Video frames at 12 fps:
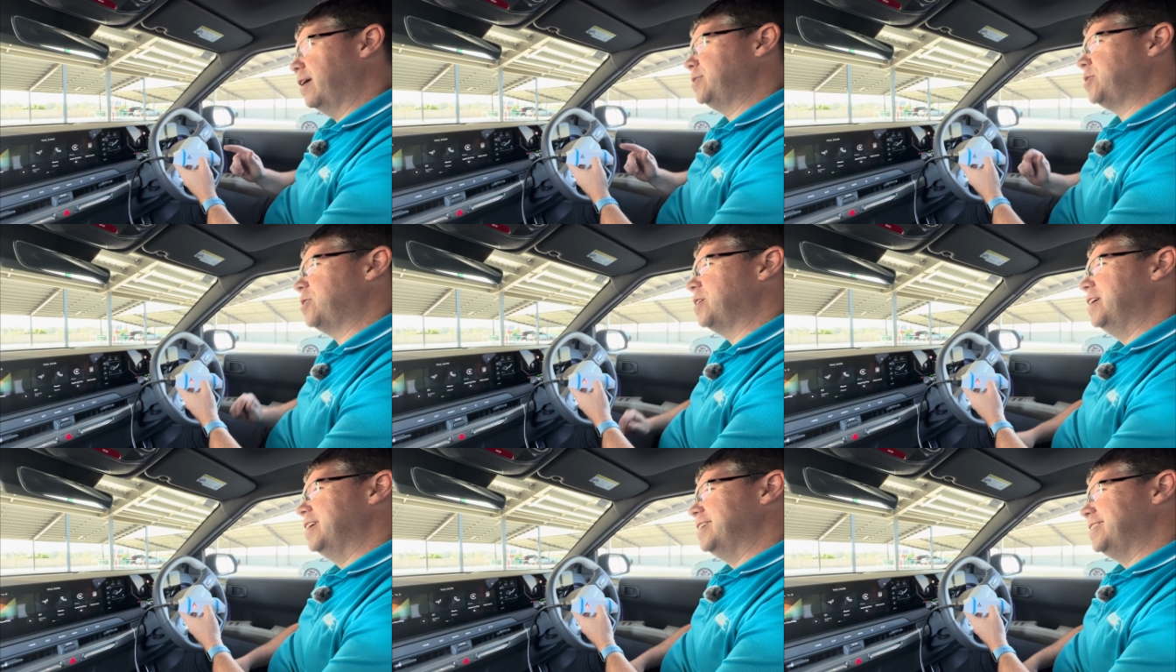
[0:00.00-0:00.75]
and so do
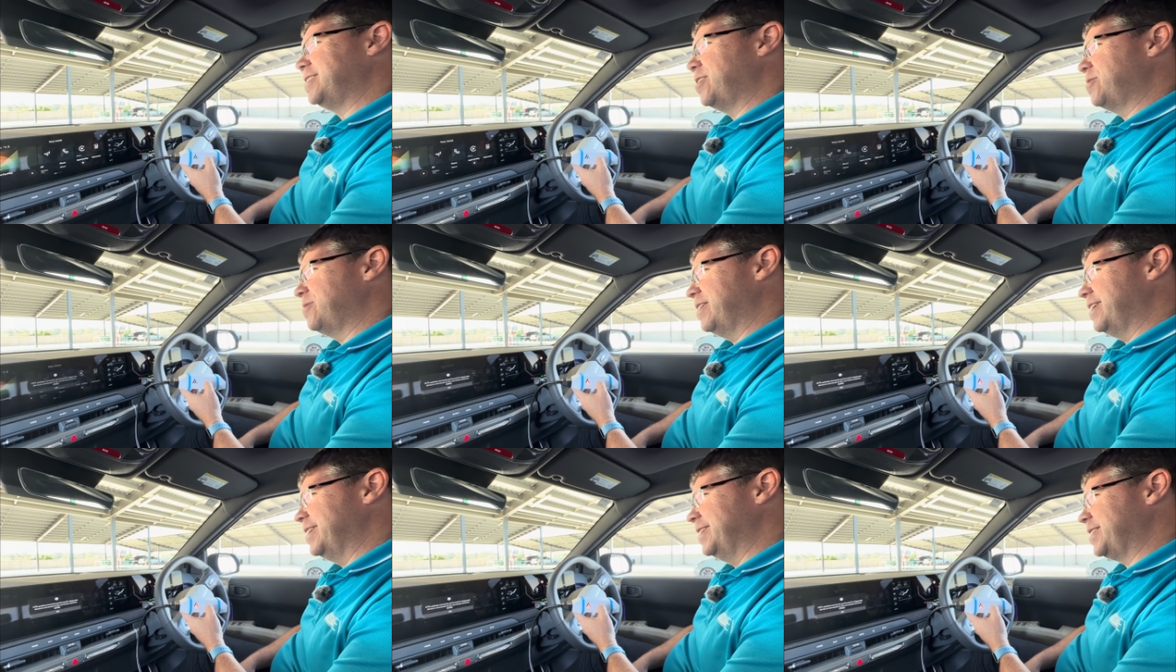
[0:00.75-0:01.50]
so do
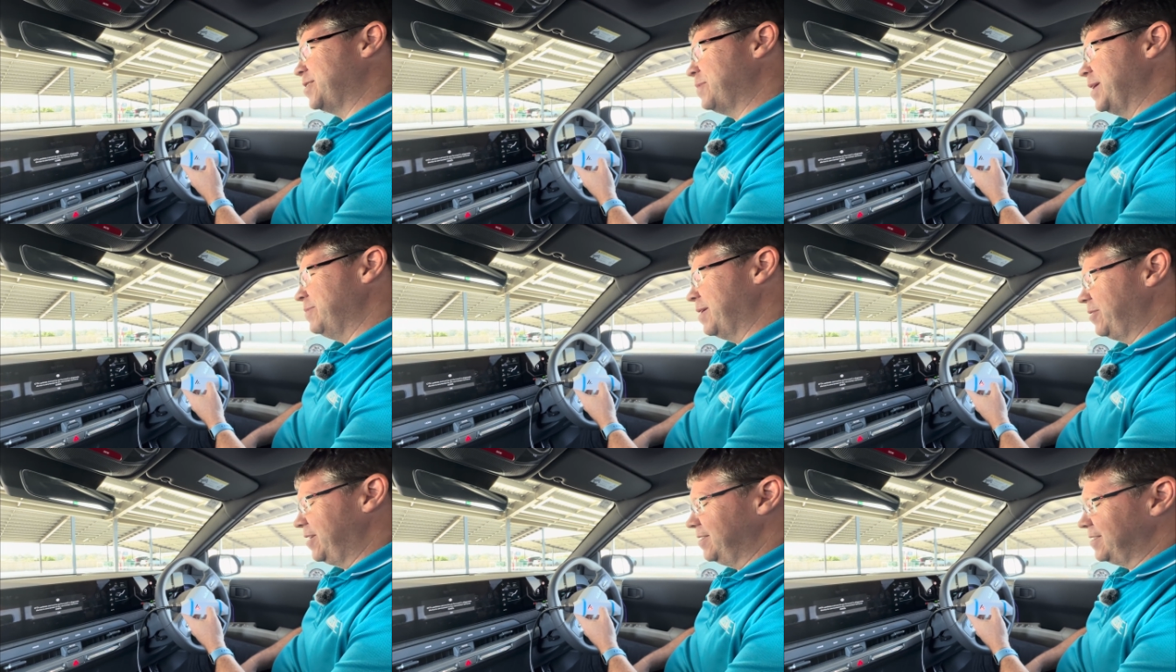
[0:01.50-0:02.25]
uh, so do
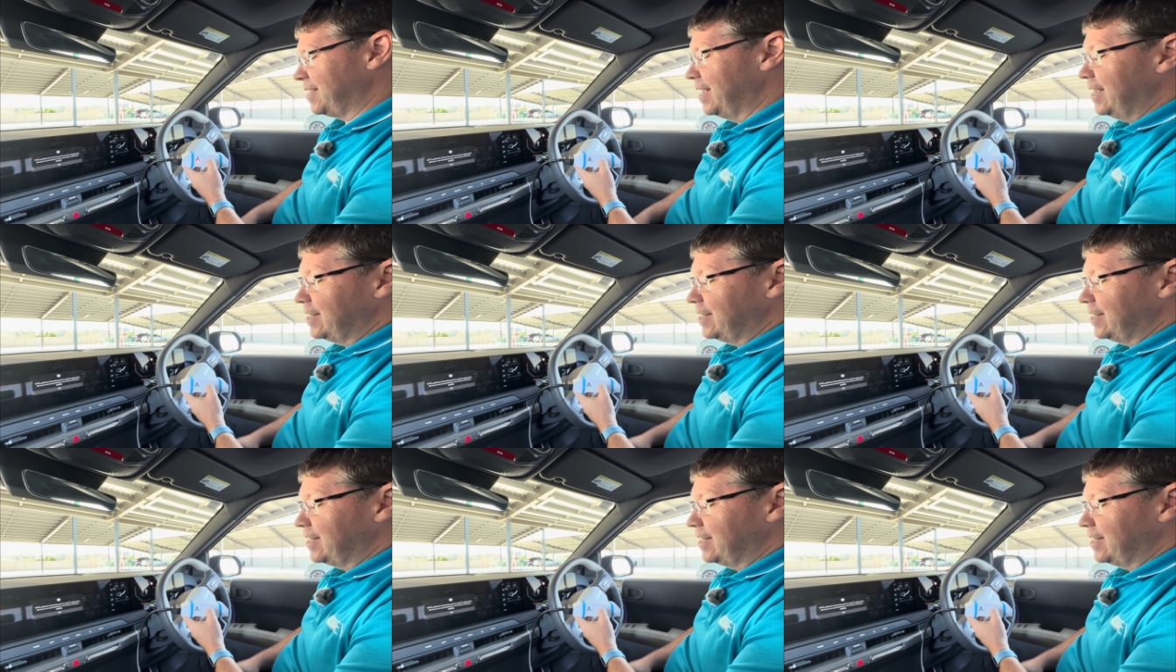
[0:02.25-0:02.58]
BMWs.